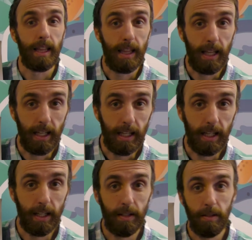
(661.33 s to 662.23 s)

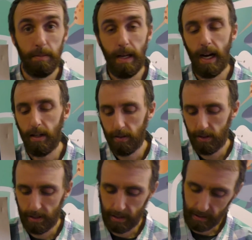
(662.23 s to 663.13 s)
Little
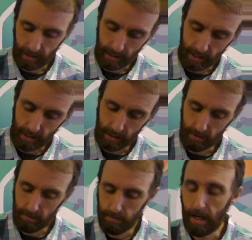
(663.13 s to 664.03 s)
mouse,
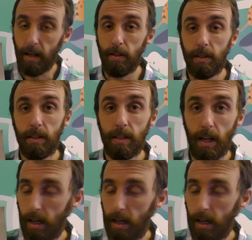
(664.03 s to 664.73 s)
little mouse,